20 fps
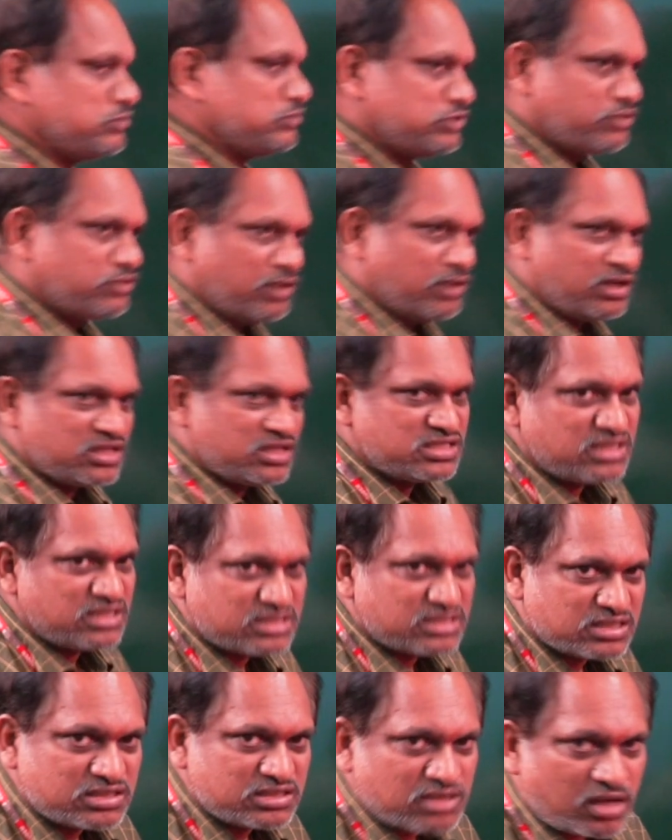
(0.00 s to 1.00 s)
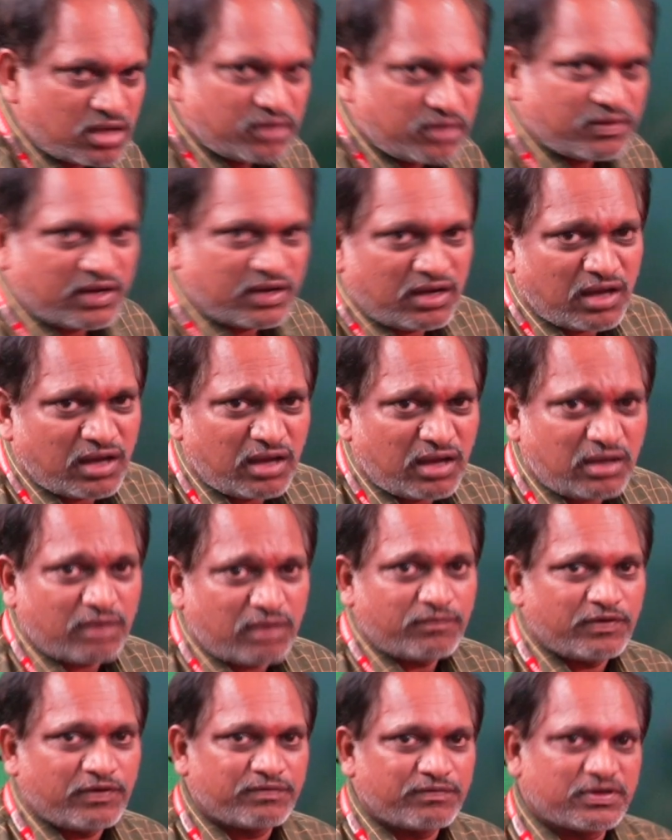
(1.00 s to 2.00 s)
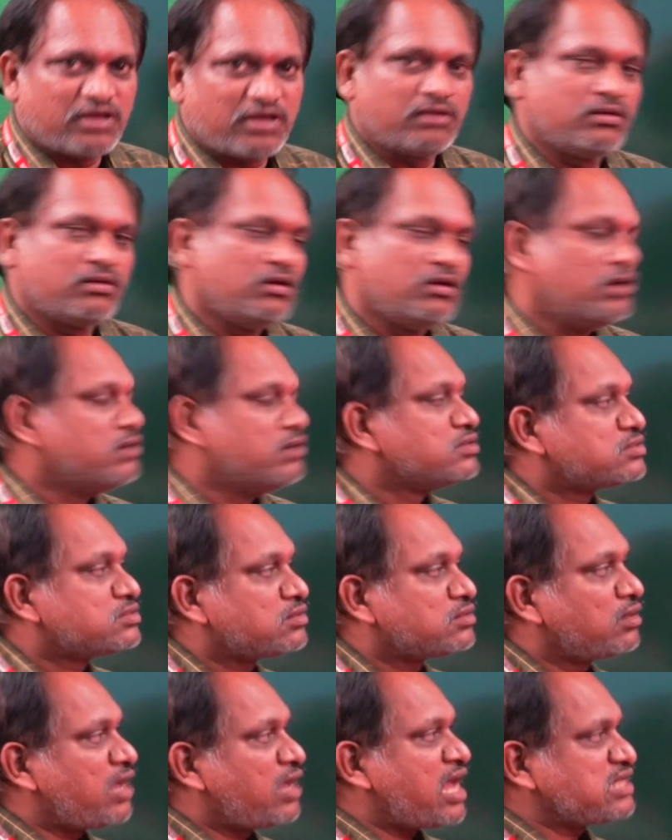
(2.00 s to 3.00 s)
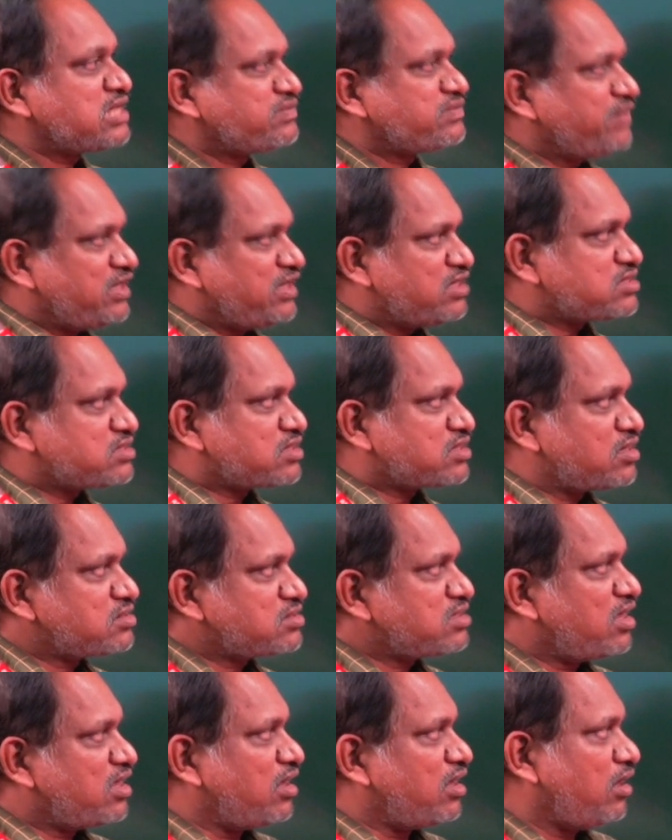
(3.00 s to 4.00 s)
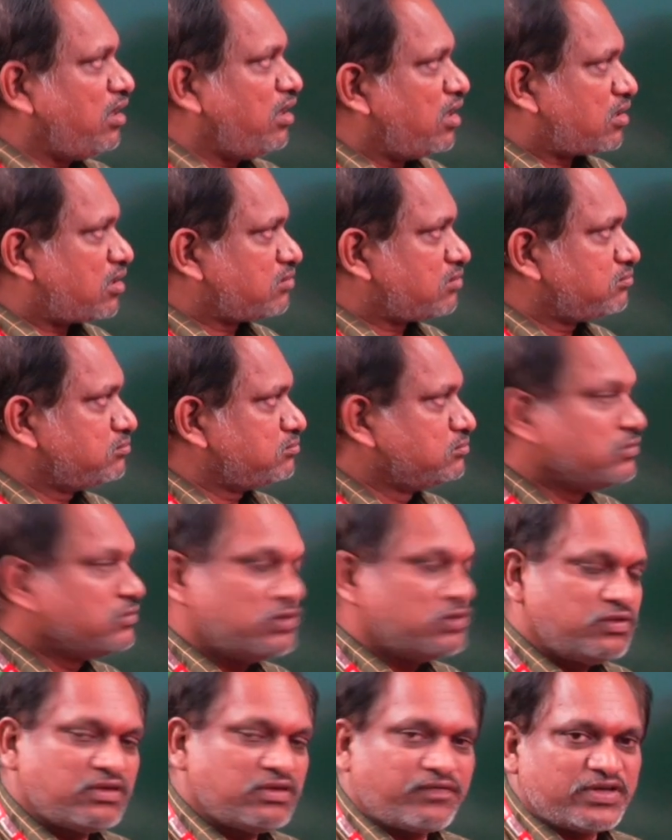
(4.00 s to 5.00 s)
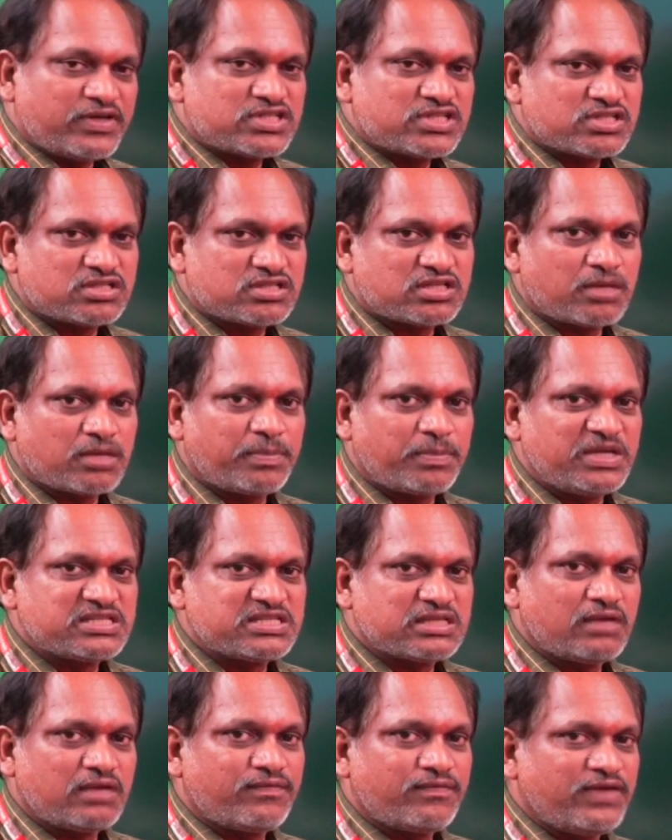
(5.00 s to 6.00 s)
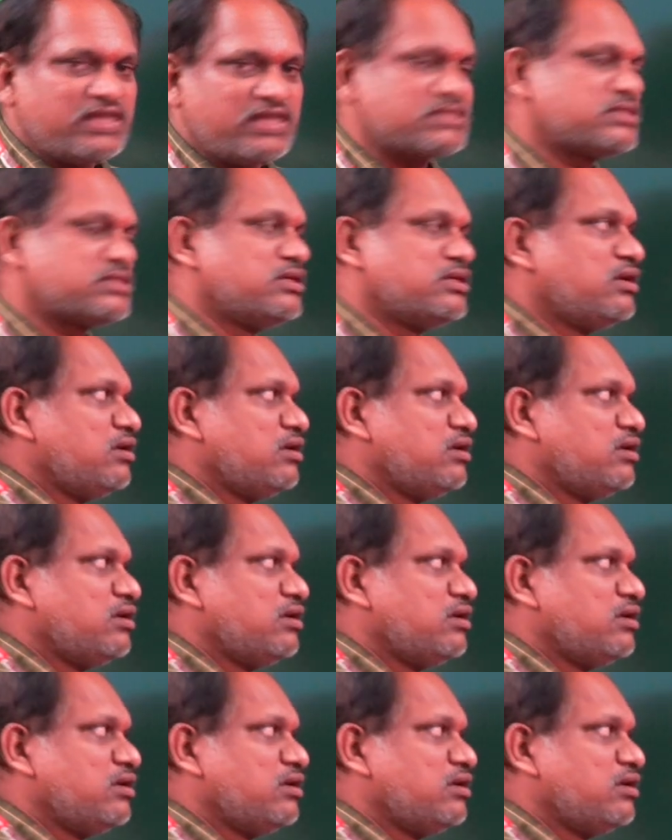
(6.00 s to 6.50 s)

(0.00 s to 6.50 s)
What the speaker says: 26th January 1950. So as we discussed earlier, the first step itself is